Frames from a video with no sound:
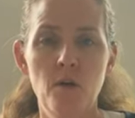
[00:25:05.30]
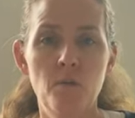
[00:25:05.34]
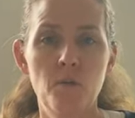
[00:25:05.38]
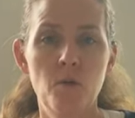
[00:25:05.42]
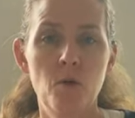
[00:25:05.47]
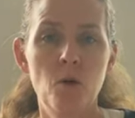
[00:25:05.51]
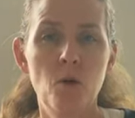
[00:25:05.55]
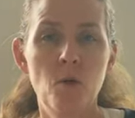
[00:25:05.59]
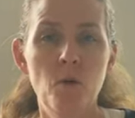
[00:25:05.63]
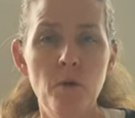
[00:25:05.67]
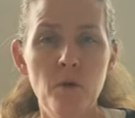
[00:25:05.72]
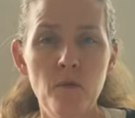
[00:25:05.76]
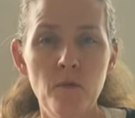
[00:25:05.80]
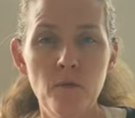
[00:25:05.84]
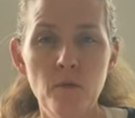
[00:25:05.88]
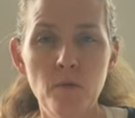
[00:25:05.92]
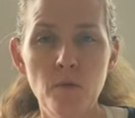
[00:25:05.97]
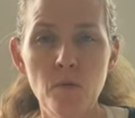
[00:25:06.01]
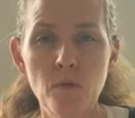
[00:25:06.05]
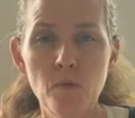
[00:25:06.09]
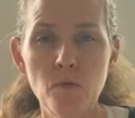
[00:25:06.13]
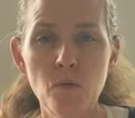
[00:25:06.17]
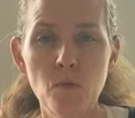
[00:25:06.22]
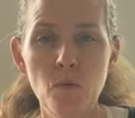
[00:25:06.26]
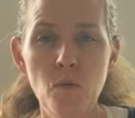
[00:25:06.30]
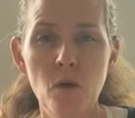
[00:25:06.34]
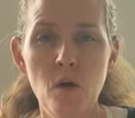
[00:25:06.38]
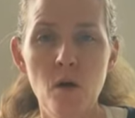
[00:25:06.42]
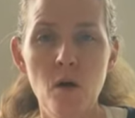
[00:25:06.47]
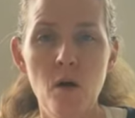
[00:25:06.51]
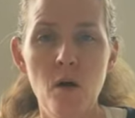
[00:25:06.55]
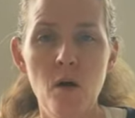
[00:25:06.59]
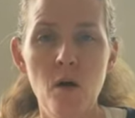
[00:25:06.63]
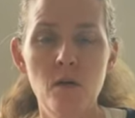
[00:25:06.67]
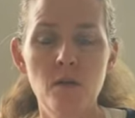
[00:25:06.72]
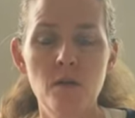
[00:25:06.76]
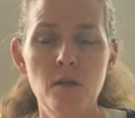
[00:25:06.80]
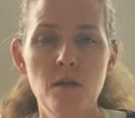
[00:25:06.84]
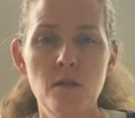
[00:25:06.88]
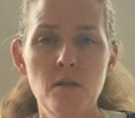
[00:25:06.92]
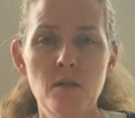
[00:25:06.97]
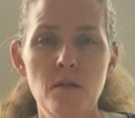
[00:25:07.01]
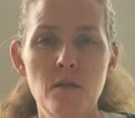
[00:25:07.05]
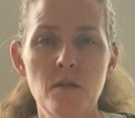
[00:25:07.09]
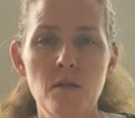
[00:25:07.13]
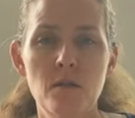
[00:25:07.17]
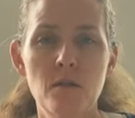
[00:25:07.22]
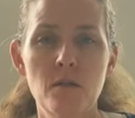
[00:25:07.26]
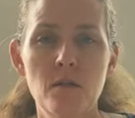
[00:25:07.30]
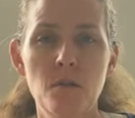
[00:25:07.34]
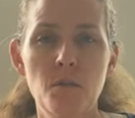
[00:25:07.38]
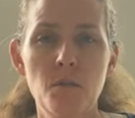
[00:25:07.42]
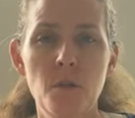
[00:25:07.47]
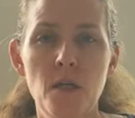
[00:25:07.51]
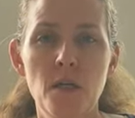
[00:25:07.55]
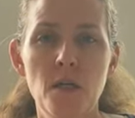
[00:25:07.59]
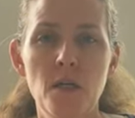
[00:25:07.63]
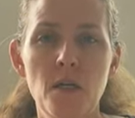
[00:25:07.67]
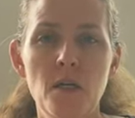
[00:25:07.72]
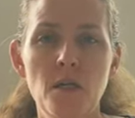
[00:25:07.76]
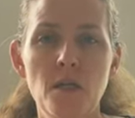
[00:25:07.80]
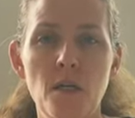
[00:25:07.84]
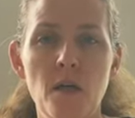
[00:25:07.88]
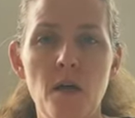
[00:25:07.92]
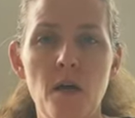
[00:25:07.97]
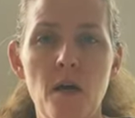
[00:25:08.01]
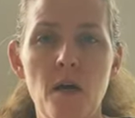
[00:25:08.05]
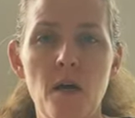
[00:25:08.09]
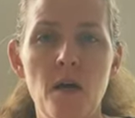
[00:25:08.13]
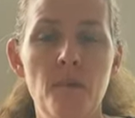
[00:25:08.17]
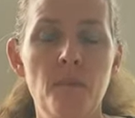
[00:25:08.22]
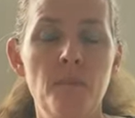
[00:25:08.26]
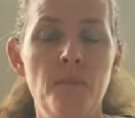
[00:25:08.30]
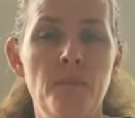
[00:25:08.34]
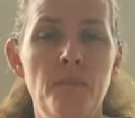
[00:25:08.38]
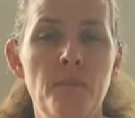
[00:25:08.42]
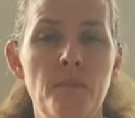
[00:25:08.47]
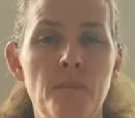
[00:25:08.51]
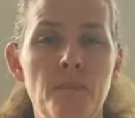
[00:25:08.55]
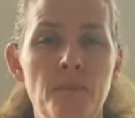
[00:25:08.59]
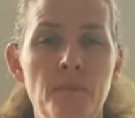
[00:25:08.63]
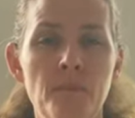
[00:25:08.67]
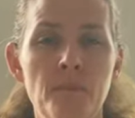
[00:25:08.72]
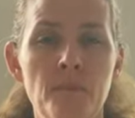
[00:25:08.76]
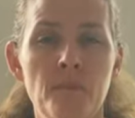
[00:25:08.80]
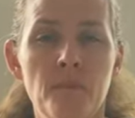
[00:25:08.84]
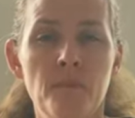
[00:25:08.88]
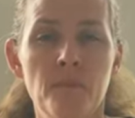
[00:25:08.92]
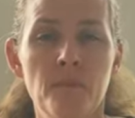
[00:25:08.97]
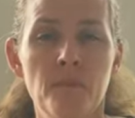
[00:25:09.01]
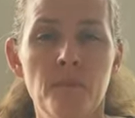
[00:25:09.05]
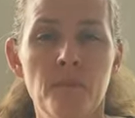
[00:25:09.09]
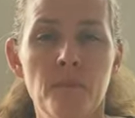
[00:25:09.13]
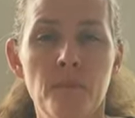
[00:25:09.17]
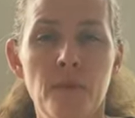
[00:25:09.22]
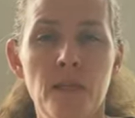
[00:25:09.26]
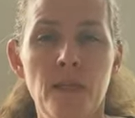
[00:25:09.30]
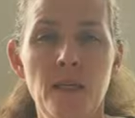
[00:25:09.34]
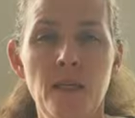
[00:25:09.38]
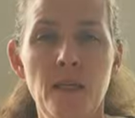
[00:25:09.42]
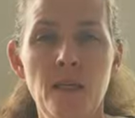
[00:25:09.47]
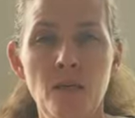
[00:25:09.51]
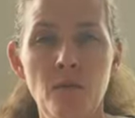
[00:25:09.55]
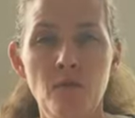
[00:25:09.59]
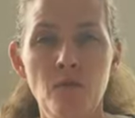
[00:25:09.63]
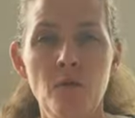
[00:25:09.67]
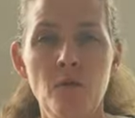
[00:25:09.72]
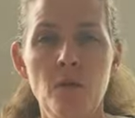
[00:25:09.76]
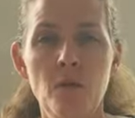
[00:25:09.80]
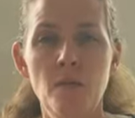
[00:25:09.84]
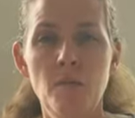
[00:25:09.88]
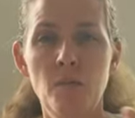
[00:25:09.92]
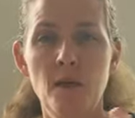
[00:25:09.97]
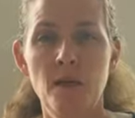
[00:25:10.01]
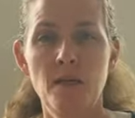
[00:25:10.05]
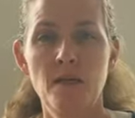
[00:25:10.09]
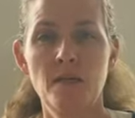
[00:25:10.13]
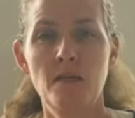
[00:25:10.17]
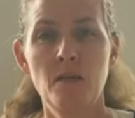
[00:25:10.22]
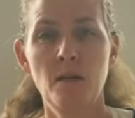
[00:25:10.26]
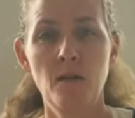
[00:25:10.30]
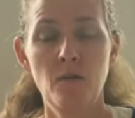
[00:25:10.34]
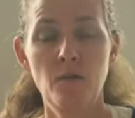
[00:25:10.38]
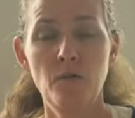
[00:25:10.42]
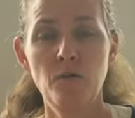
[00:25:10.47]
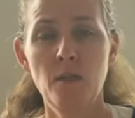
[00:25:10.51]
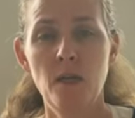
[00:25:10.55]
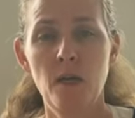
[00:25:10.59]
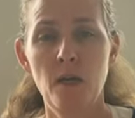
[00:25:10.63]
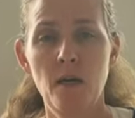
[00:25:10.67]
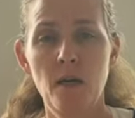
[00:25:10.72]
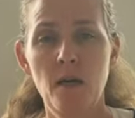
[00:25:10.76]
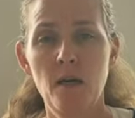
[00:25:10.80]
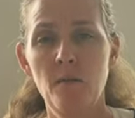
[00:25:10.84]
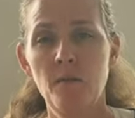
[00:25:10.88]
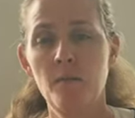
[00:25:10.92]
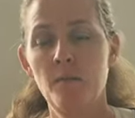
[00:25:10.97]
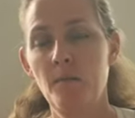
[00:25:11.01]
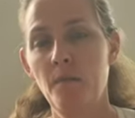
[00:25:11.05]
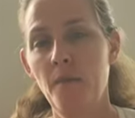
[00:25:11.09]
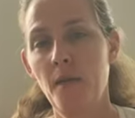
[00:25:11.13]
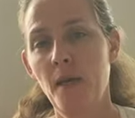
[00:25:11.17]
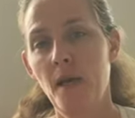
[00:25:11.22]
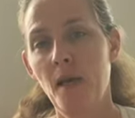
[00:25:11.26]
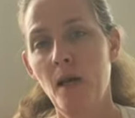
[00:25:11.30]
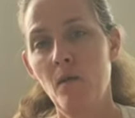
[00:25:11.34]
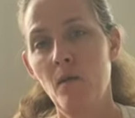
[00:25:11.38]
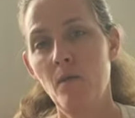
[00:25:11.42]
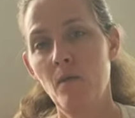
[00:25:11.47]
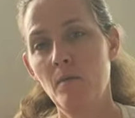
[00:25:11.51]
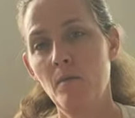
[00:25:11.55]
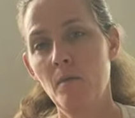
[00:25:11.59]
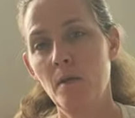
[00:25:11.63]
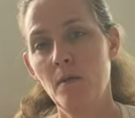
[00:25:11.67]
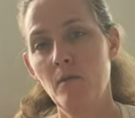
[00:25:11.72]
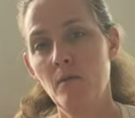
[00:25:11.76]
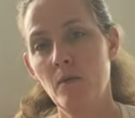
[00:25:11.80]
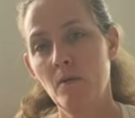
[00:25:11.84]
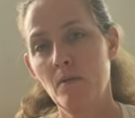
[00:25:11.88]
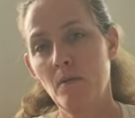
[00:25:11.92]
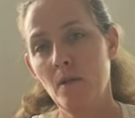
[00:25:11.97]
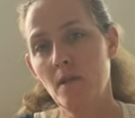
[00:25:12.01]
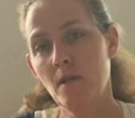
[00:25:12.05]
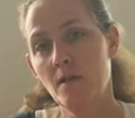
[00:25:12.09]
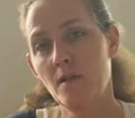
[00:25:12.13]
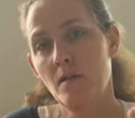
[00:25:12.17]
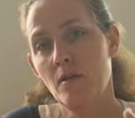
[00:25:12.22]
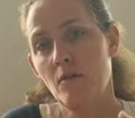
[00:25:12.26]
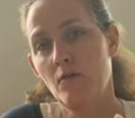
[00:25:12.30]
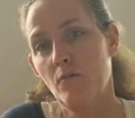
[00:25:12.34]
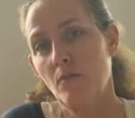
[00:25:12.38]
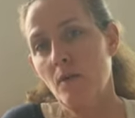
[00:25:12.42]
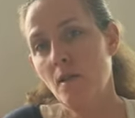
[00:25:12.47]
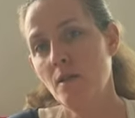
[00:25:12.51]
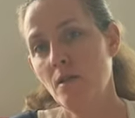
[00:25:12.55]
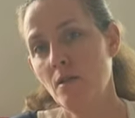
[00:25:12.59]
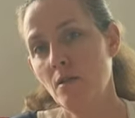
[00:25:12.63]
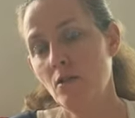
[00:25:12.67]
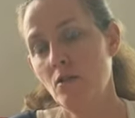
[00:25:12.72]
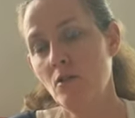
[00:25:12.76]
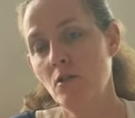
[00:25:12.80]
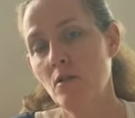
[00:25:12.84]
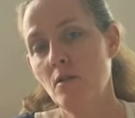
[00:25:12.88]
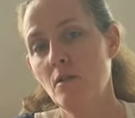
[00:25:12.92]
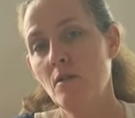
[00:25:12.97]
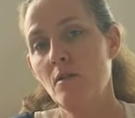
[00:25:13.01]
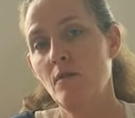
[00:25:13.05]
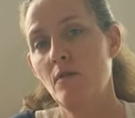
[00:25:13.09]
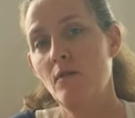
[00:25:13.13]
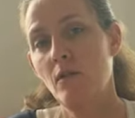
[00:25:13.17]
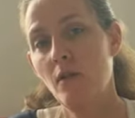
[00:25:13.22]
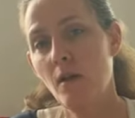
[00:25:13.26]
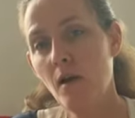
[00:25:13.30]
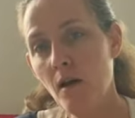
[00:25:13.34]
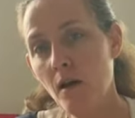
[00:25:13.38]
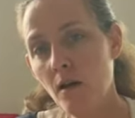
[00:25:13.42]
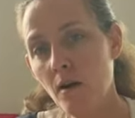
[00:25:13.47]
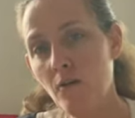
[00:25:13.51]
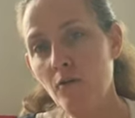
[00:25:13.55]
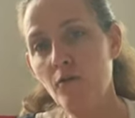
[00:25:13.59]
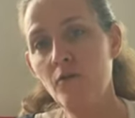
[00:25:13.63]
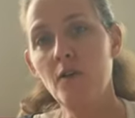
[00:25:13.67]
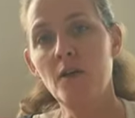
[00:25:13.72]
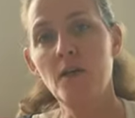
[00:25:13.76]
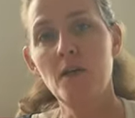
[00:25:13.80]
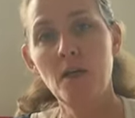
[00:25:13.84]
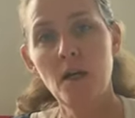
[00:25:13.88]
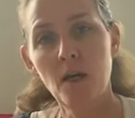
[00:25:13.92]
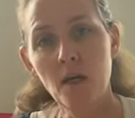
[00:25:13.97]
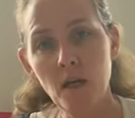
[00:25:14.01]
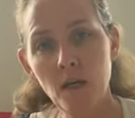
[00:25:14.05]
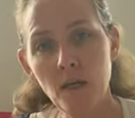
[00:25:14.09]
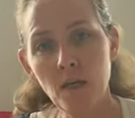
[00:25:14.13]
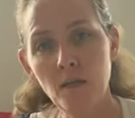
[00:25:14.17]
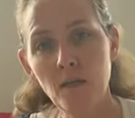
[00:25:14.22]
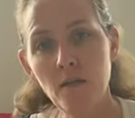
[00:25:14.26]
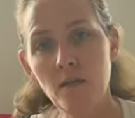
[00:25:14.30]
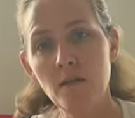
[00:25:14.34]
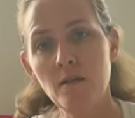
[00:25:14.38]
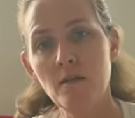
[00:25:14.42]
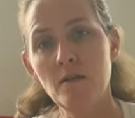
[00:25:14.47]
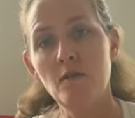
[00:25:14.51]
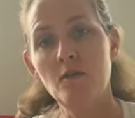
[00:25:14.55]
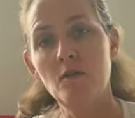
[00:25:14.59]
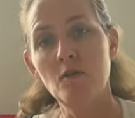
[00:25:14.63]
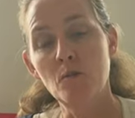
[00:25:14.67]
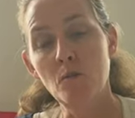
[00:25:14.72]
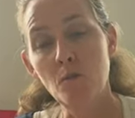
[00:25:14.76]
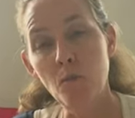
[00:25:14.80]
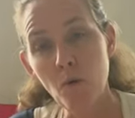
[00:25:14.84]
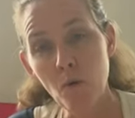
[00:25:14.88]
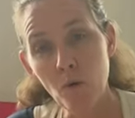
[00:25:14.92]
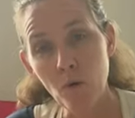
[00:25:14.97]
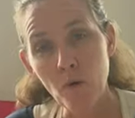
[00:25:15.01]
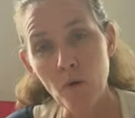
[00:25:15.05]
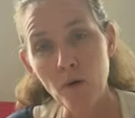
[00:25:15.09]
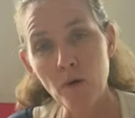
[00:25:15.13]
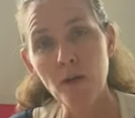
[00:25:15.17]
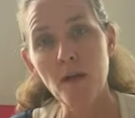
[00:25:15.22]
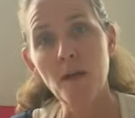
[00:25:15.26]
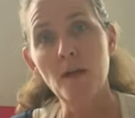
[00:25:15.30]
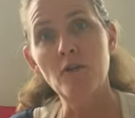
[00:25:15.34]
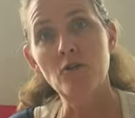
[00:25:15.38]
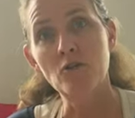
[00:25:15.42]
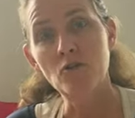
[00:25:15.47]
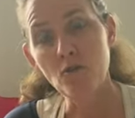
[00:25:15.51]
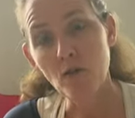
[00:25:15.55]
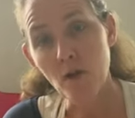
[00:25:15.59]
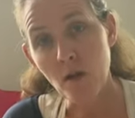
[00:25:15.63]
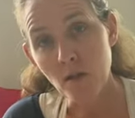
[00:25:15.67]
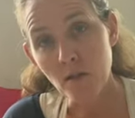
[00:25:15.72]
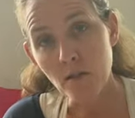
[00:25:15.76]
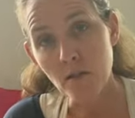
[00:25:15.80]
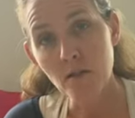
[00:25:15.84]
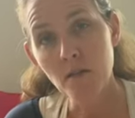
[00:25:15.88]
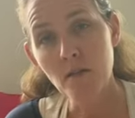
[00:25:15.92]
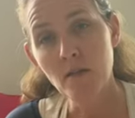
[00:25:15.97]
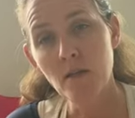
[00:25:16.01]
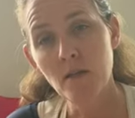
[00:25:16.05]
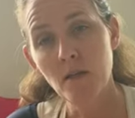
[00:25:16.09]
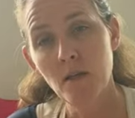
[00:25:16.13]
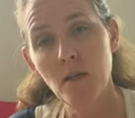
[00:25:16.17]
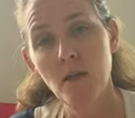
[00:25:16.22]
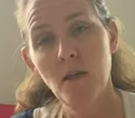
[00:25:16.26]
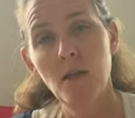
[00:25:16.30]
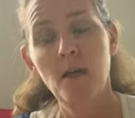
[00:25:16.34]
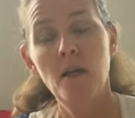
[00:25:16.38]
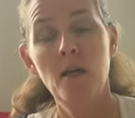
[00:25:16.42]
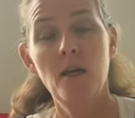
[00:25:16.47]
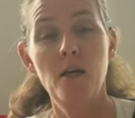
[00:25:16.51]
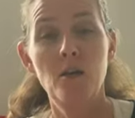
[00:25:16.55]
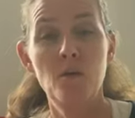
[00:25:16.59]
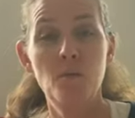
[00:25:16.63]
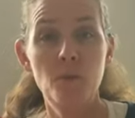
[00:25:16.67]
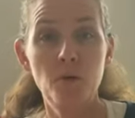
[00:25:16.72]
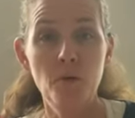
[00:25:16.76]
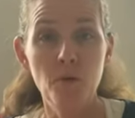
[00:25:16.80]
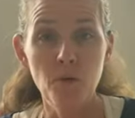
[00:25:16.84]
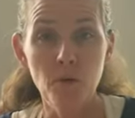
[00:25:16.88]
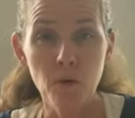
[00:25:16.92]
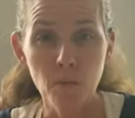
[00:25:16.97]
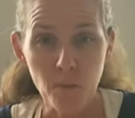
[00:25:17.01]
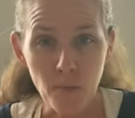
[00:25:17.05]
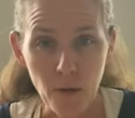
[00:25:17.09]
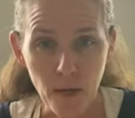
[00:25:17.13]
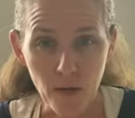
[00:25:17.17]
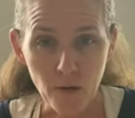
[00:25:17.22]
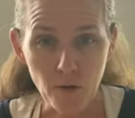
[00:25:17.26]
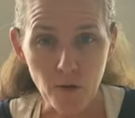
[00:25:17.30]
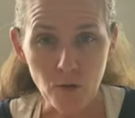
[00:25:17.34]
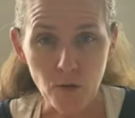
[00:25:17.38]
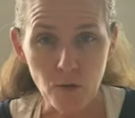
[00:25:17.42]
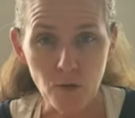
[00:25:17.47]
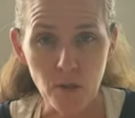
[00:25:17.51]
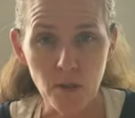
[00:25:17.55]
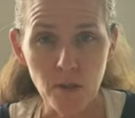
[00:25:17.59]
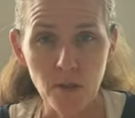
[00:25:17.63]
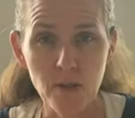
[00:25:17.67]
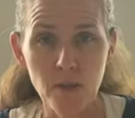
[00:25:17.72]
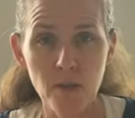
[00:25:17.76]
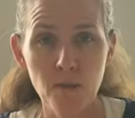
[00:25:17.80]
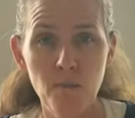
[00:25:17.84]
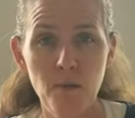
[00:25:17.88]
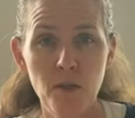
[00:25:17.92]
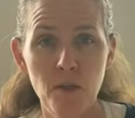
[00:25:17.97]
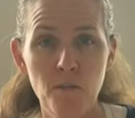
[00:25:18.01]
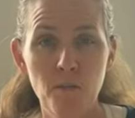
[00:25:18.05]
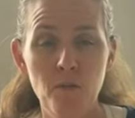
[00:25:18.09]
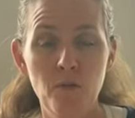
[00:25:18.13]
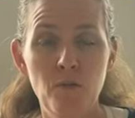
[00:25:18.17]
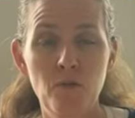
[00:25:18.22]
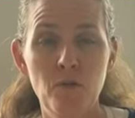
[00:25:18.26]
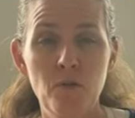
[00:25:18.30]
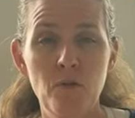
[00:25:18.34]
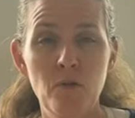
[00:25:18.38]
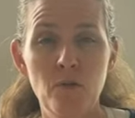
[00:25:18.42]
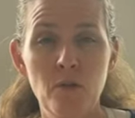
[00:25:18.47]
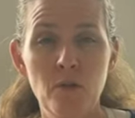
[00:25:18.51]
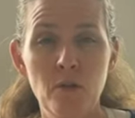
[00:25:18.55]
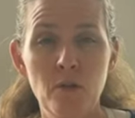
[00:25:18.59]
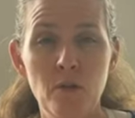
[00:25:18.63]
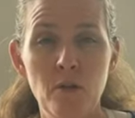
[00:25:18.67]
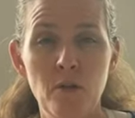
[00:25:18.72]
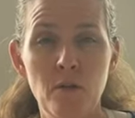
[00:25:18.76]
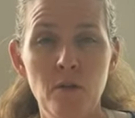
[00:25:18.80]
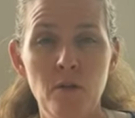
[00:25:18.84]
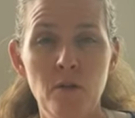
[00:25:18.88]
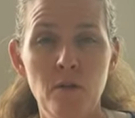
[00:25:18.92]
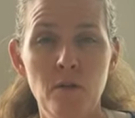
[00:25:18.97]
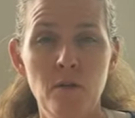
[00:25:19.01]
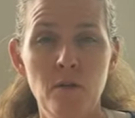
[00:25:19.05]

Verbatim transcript: going for those walks, spending time, giving myself time. Now I'm giving myself messages of love and kindness and support and trust, and I'm building boundaries that make me feel good,